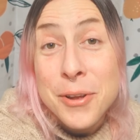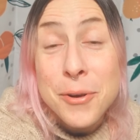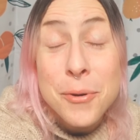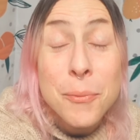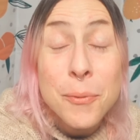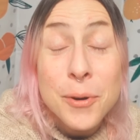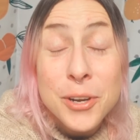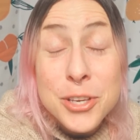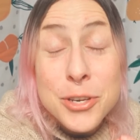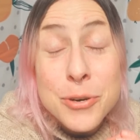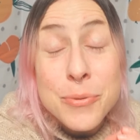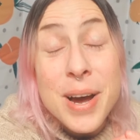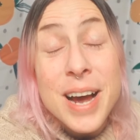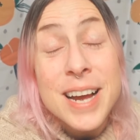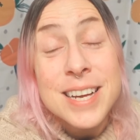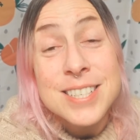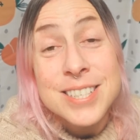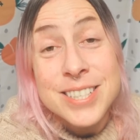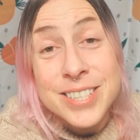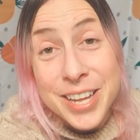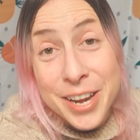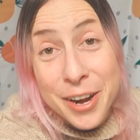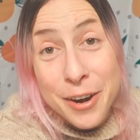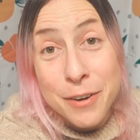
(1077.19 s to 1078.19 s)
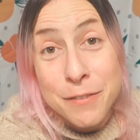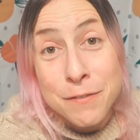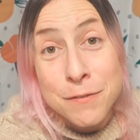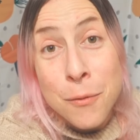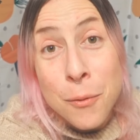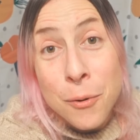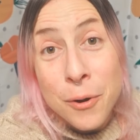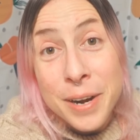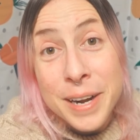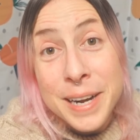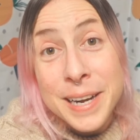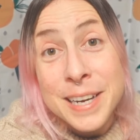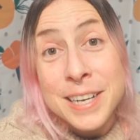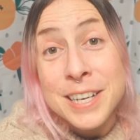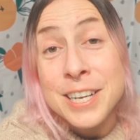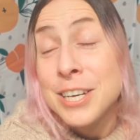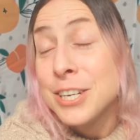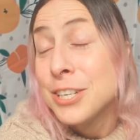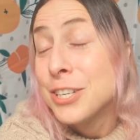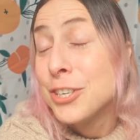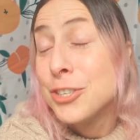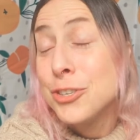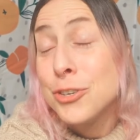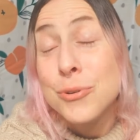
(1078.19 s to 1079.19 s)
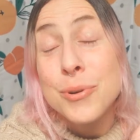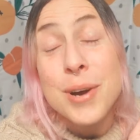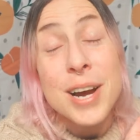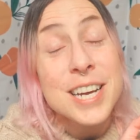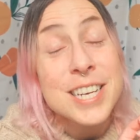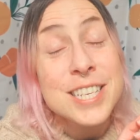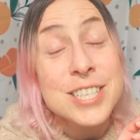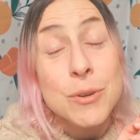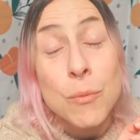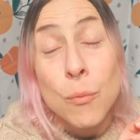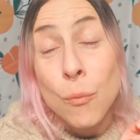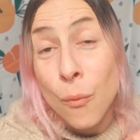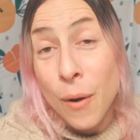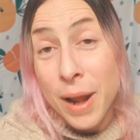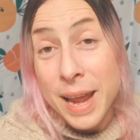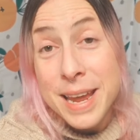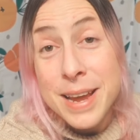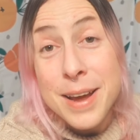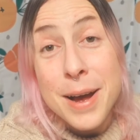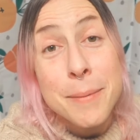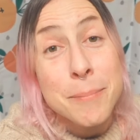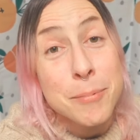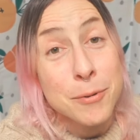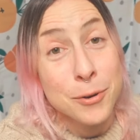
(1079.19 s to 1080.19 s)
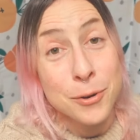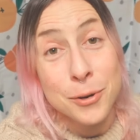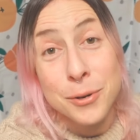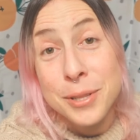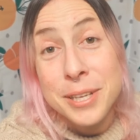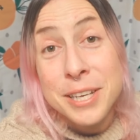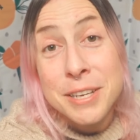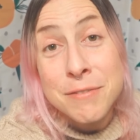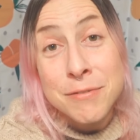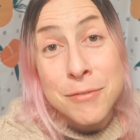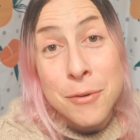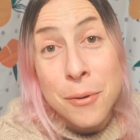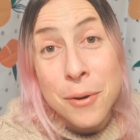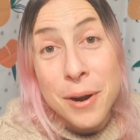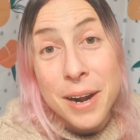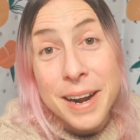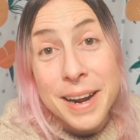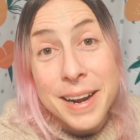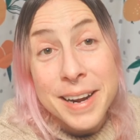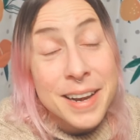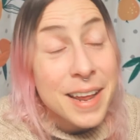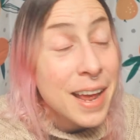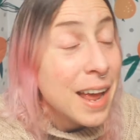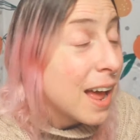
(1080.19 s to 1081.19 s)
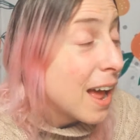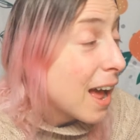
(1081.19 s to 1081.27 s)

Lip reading: Were you guys there for it? Did you guys wake up early for it?